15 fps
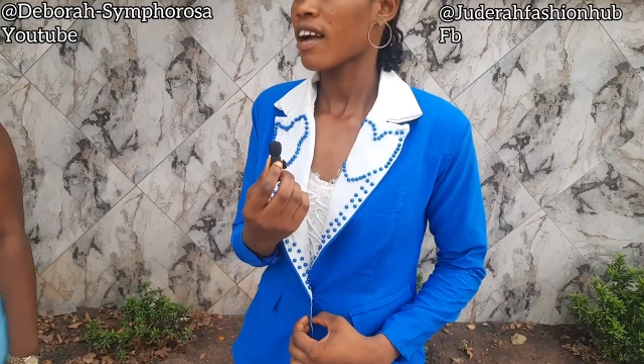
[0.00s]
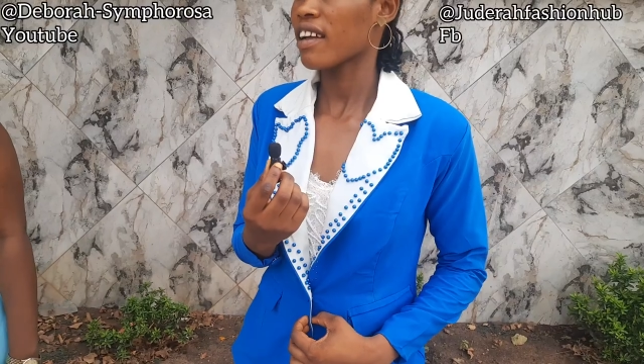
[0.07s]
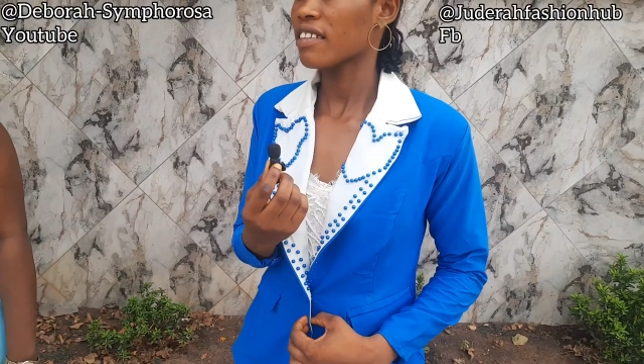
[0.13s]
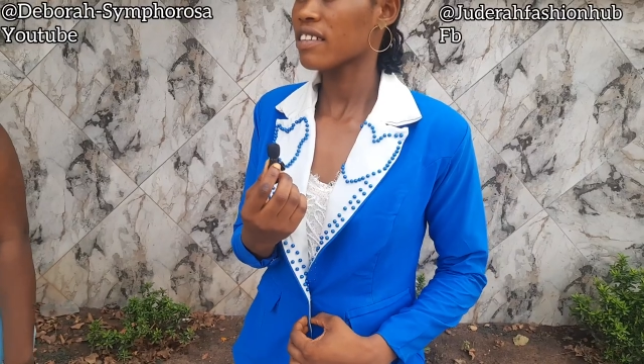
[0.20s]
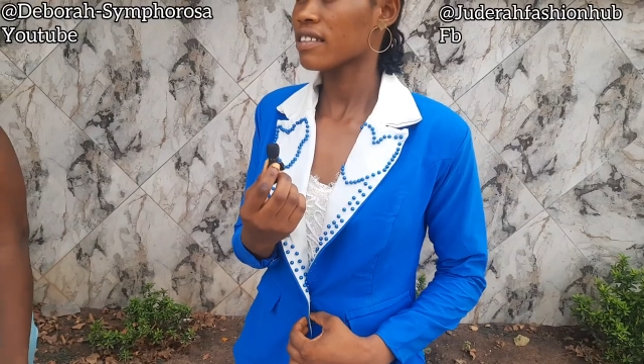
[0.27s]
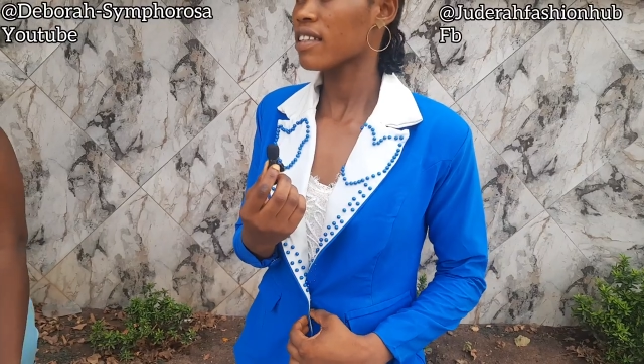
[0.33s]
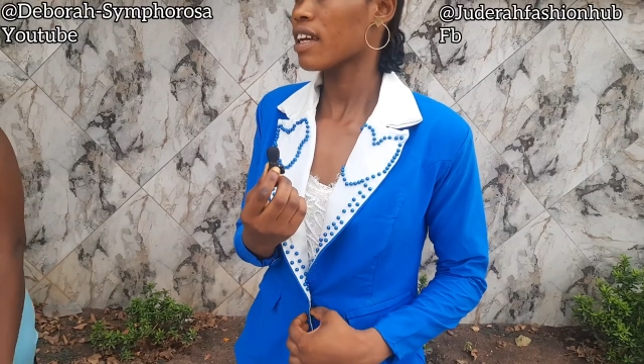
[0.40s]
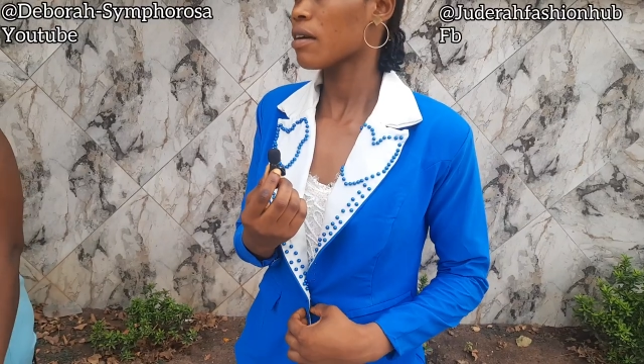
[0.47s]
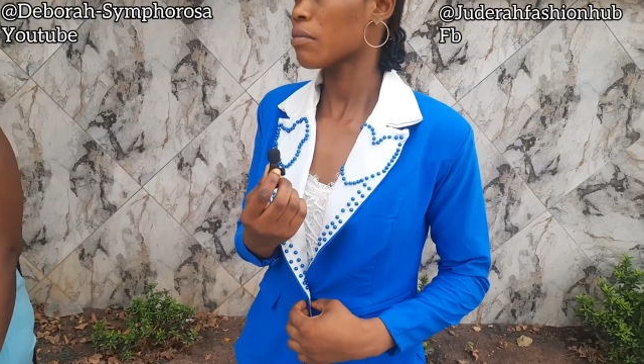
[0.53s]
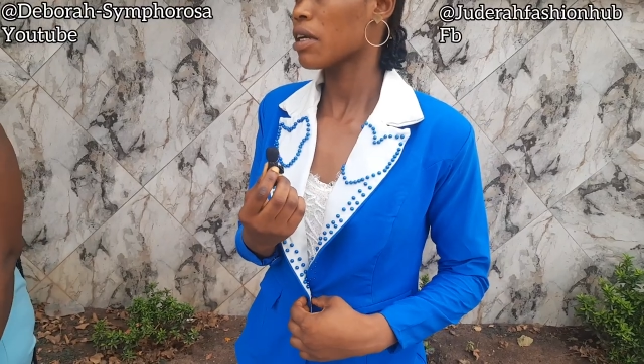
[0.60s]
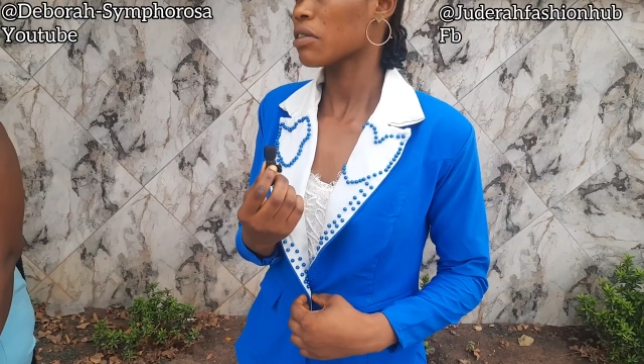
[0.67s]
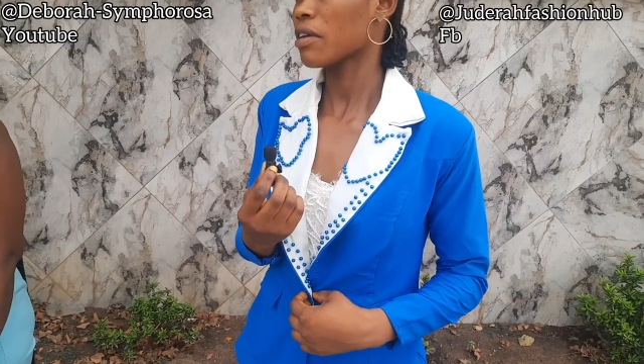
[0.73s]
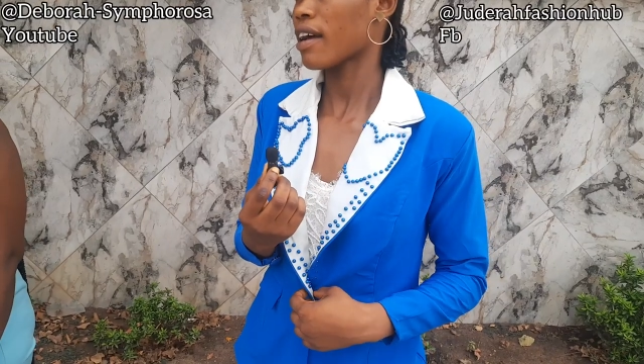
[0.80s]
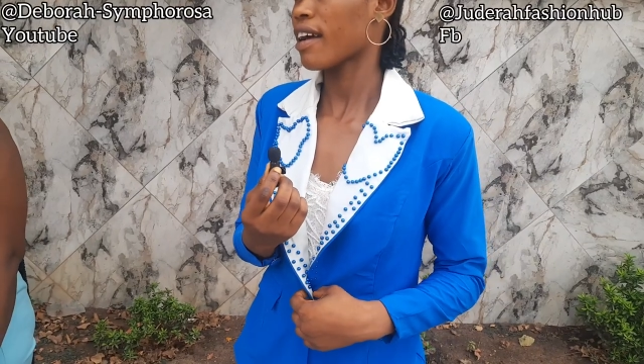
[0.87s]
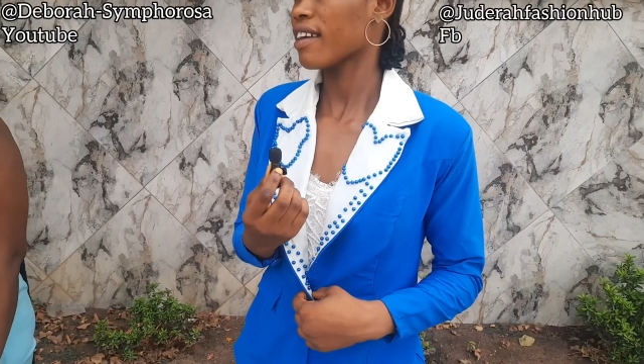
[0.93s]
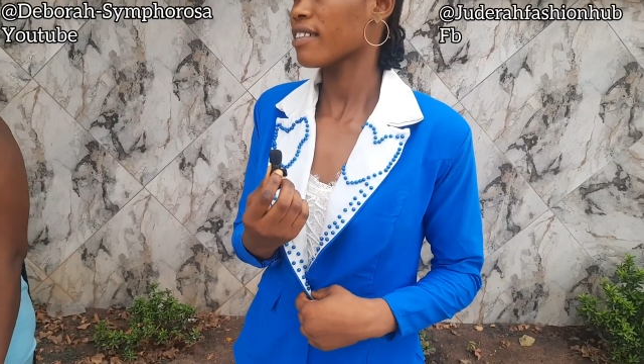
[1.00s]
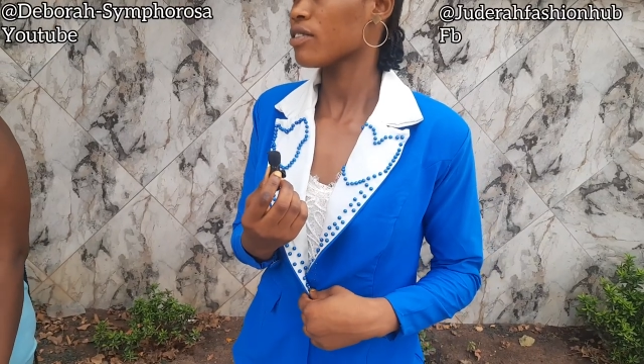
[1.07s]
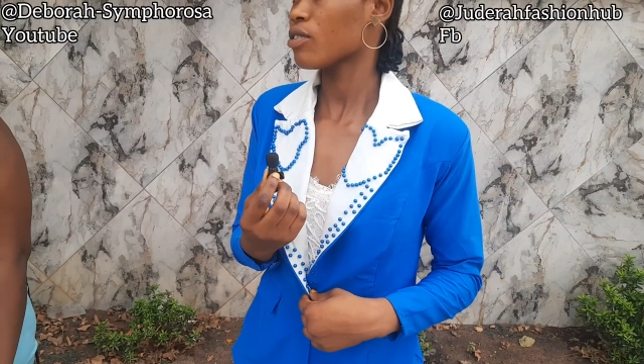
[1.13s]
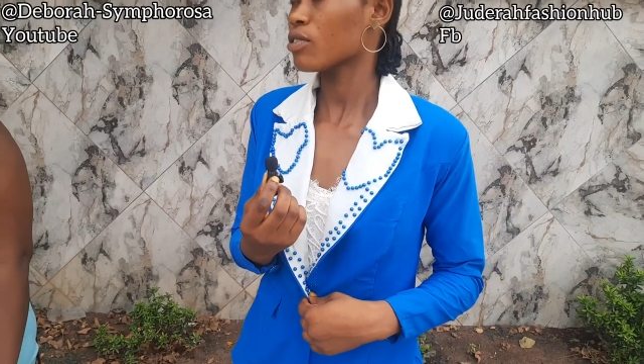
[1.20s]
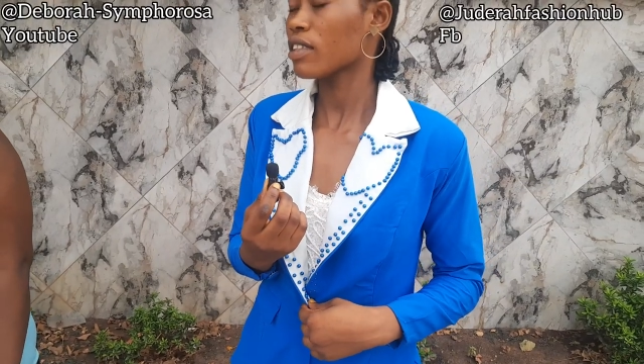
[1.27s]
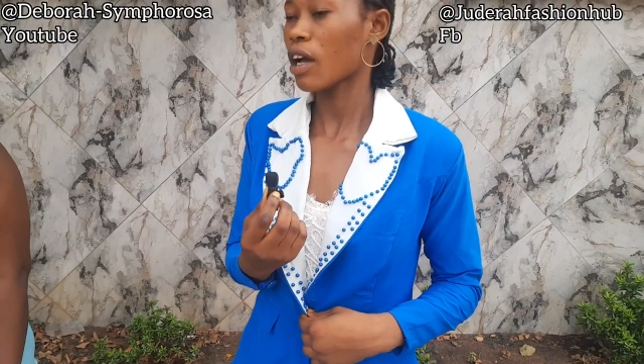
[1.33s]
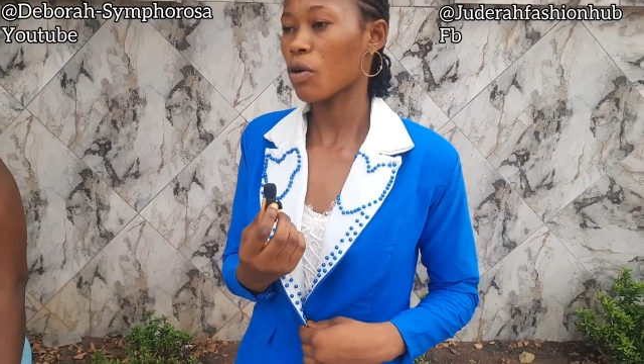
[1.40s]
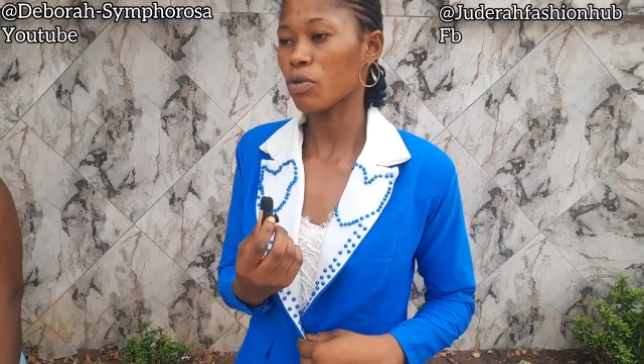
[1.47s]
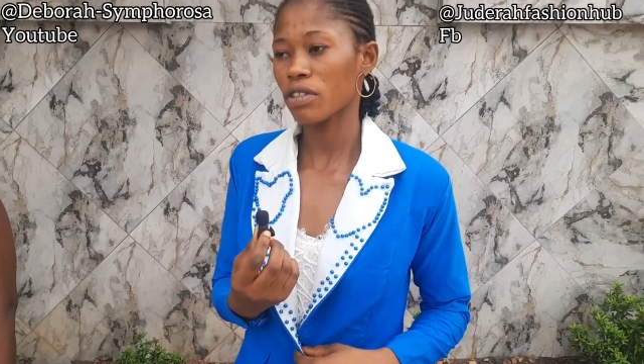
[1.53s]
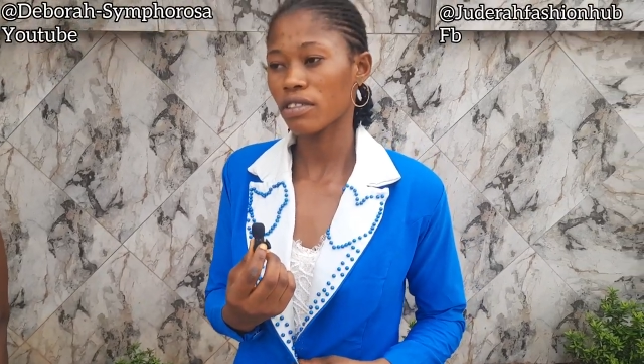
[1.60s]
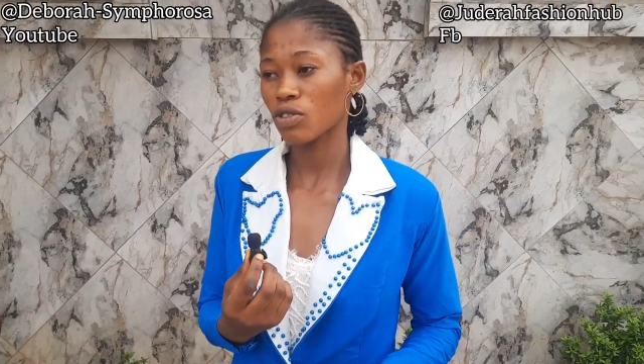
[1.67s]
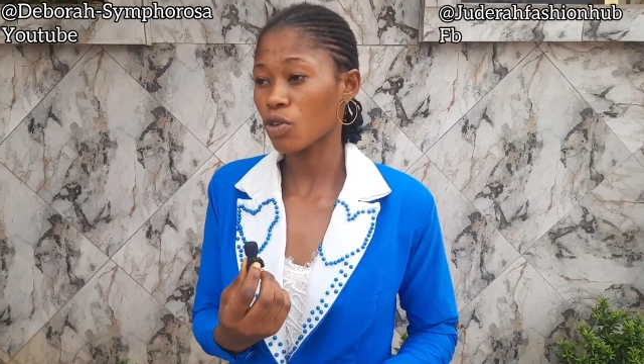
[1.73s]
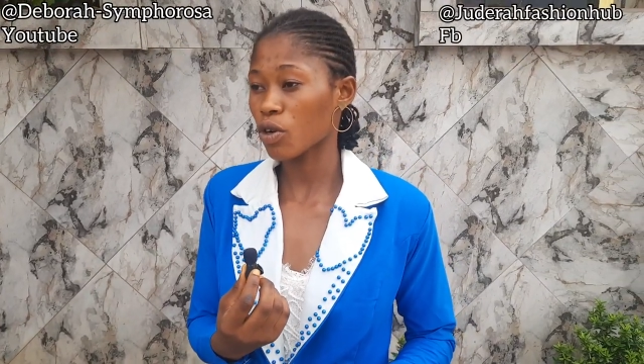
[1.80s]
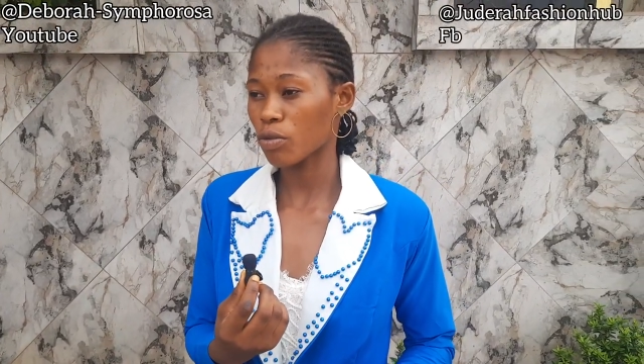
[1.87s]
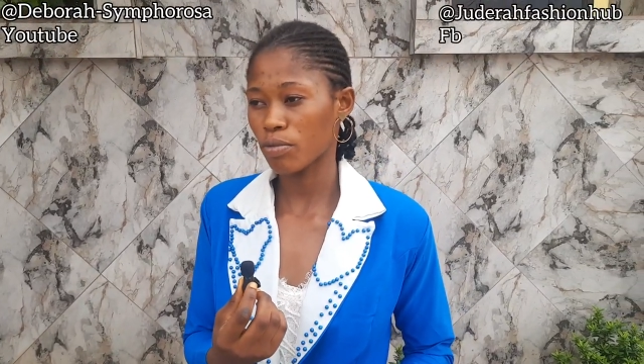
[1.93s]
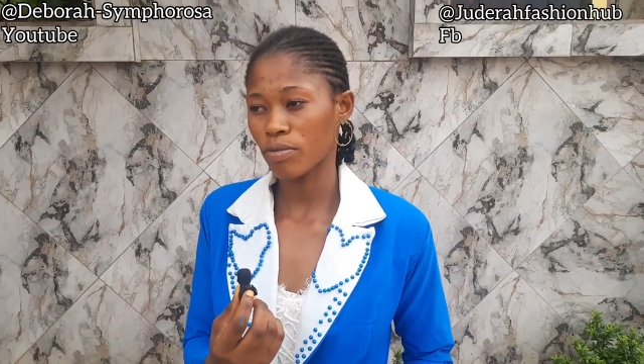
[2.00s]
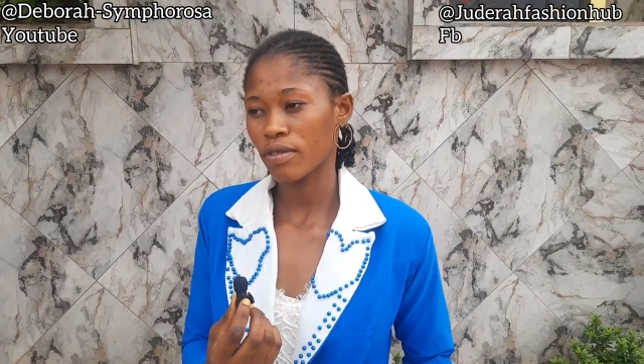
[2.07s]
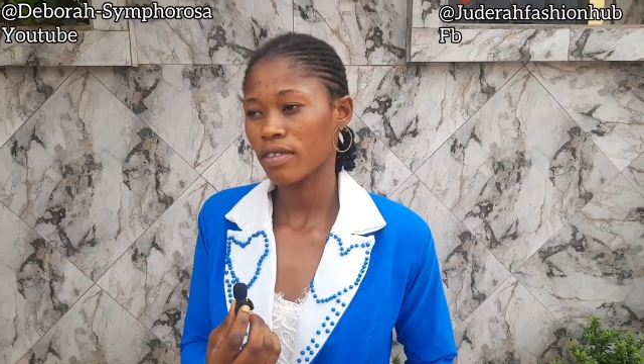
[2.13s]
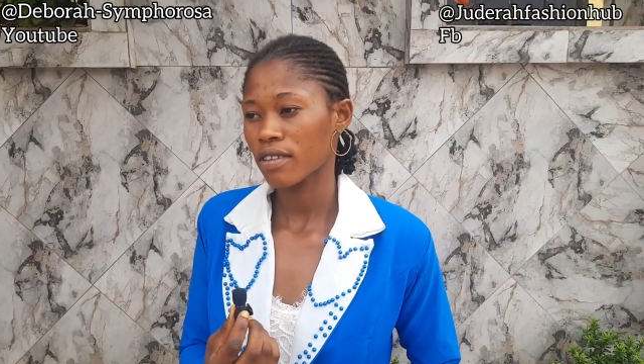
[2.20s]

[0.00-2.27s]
At the time, I thought I would stop.